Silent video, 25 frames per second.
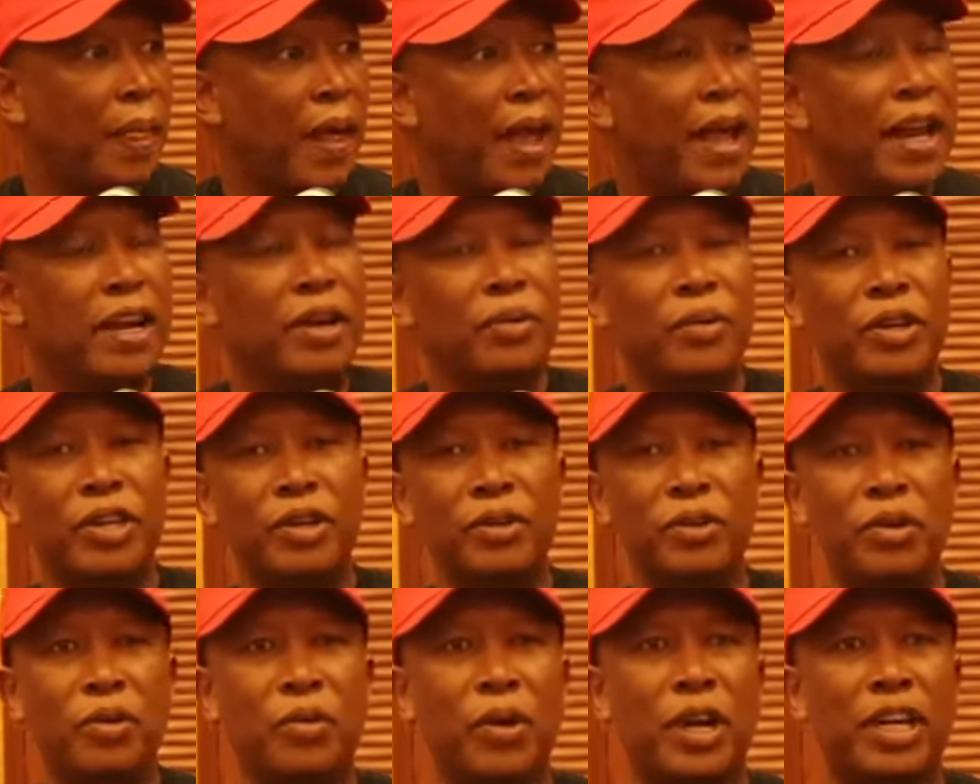And we
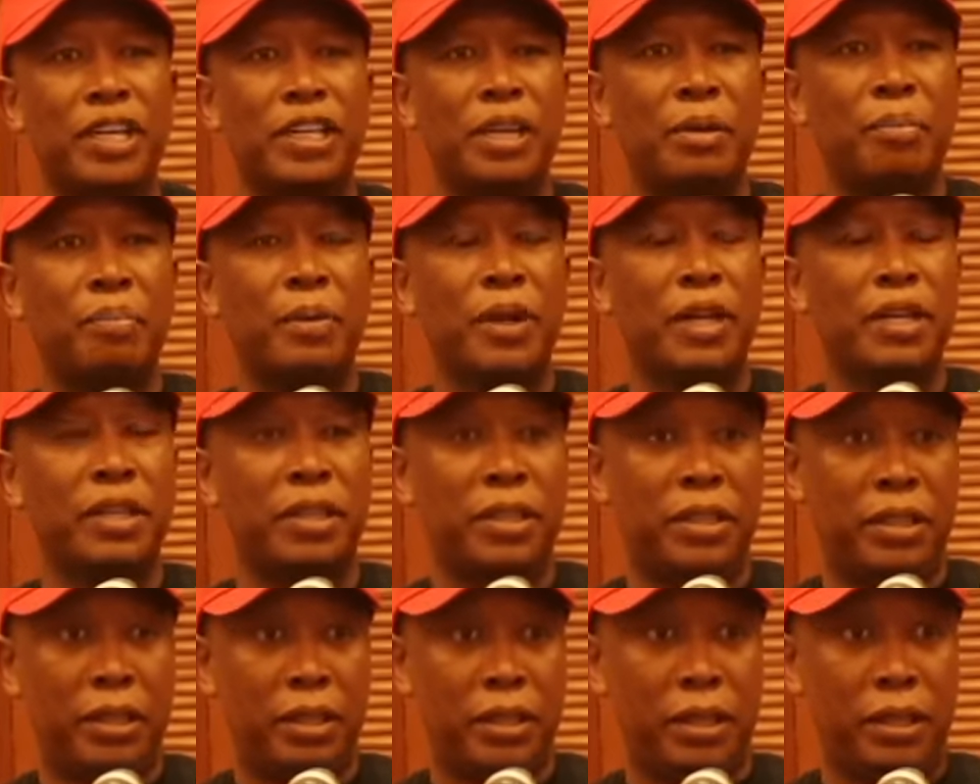know what
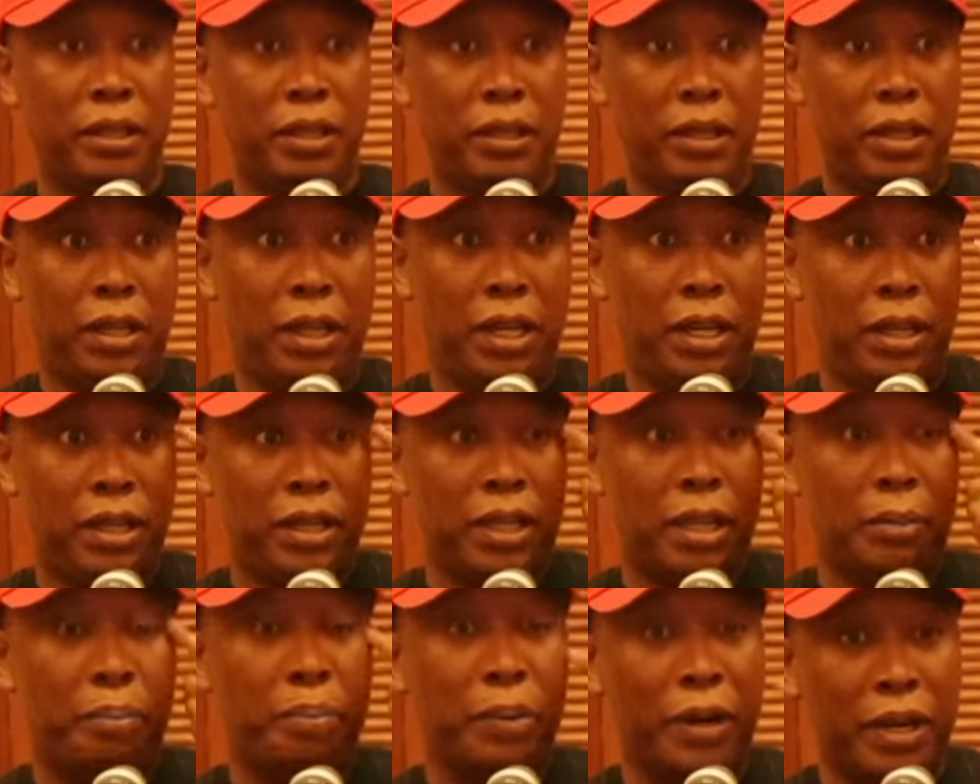happened
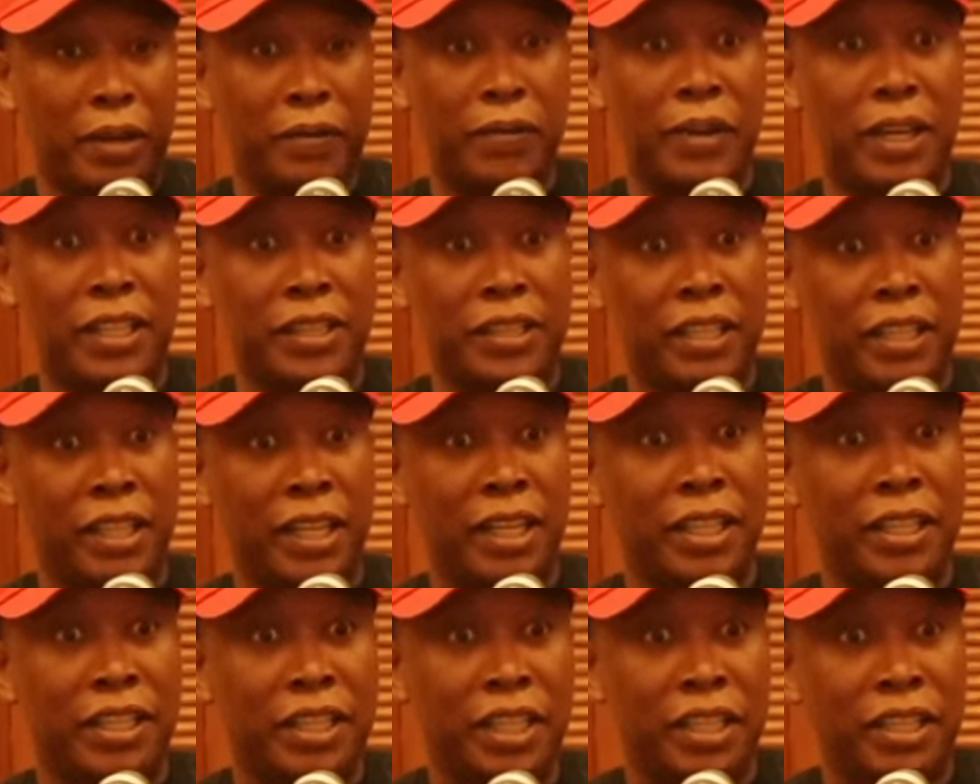in the previous
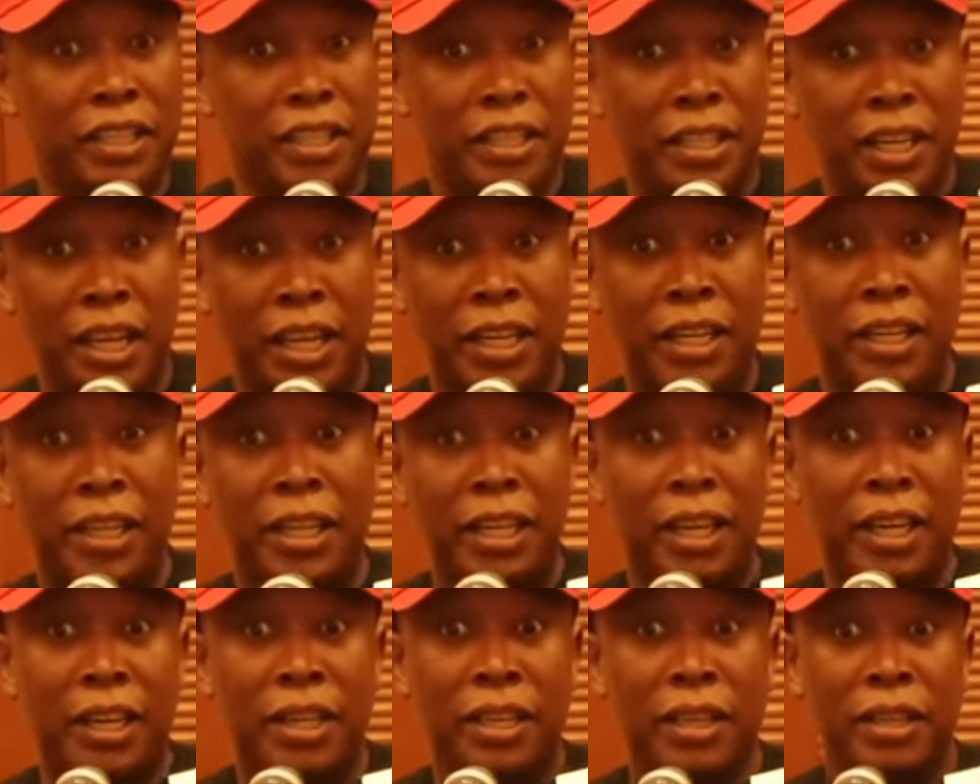elections here in
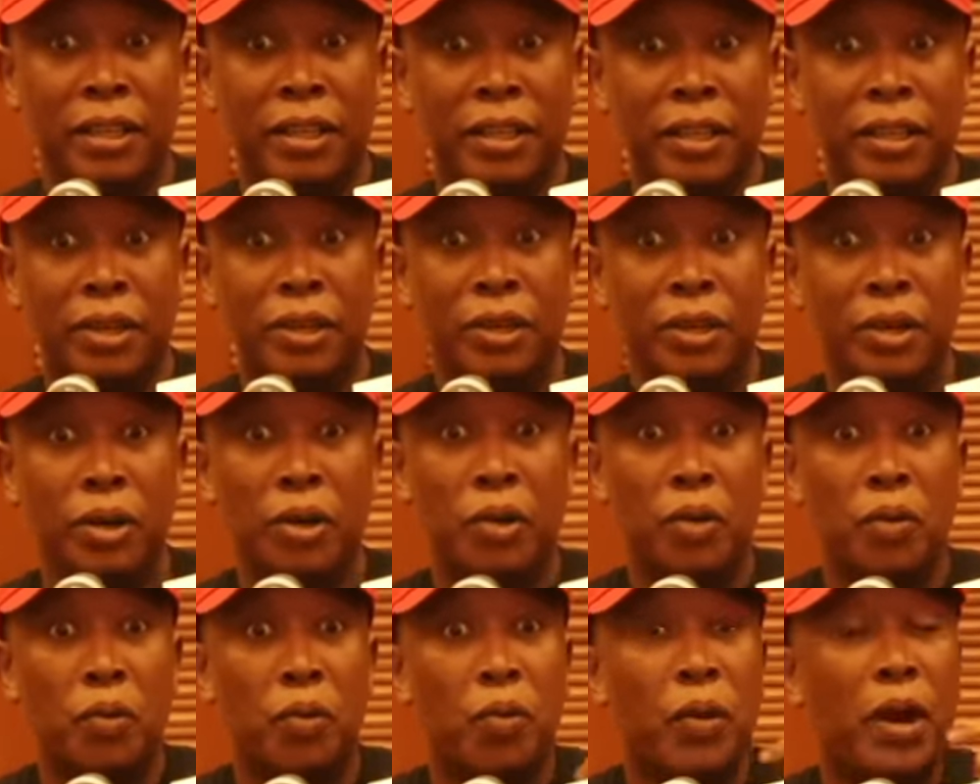Kenya,
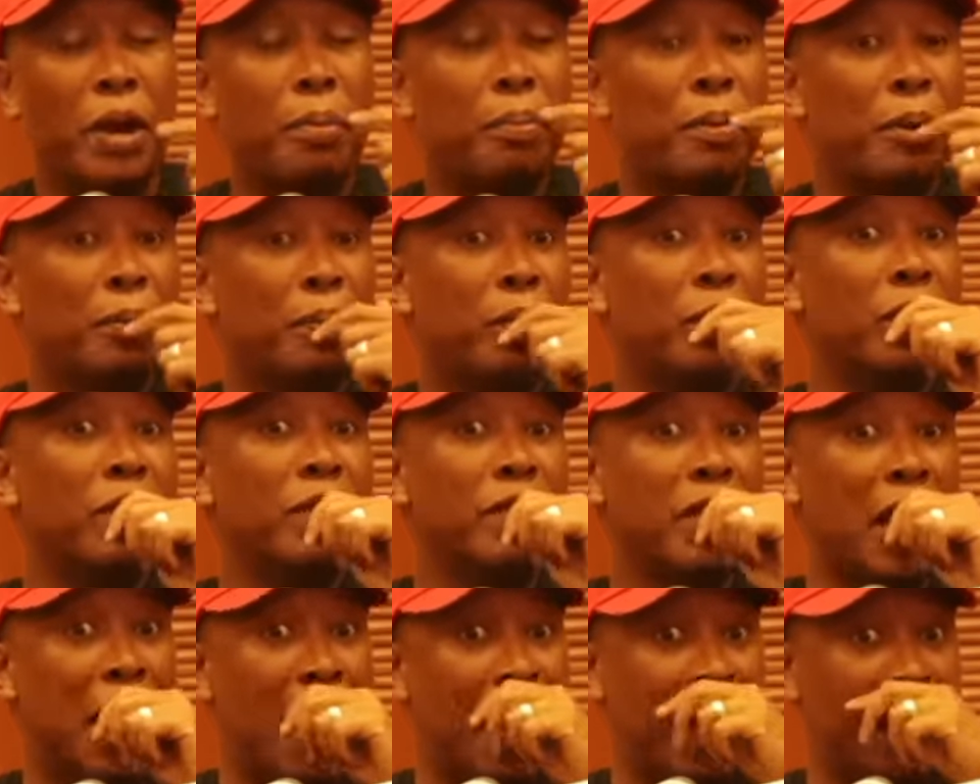where people
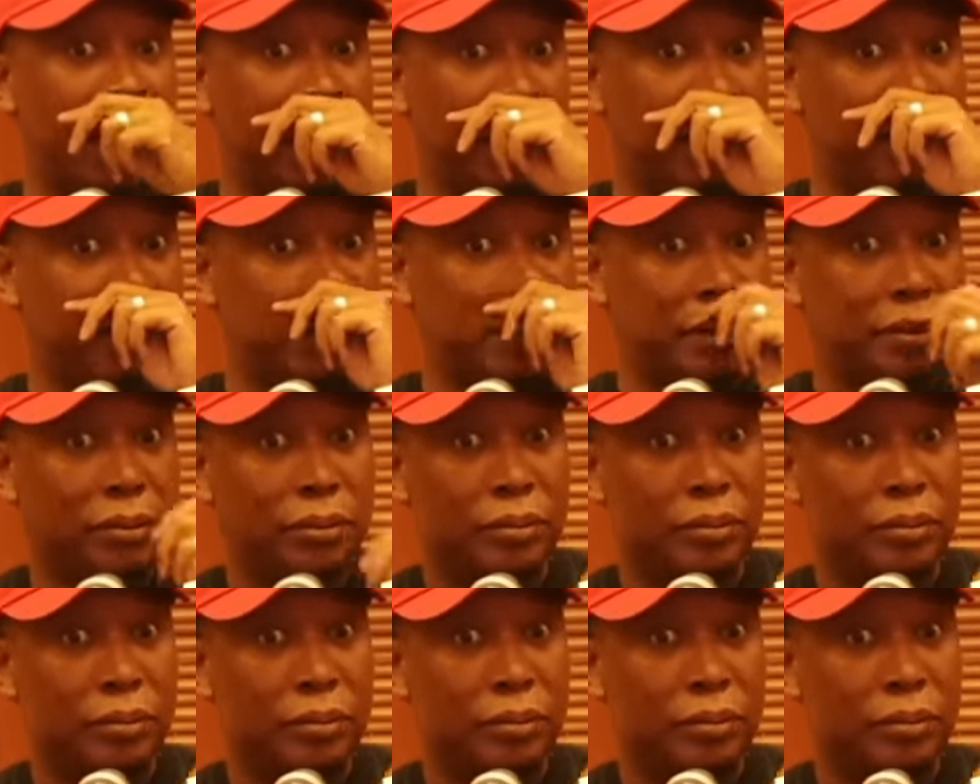died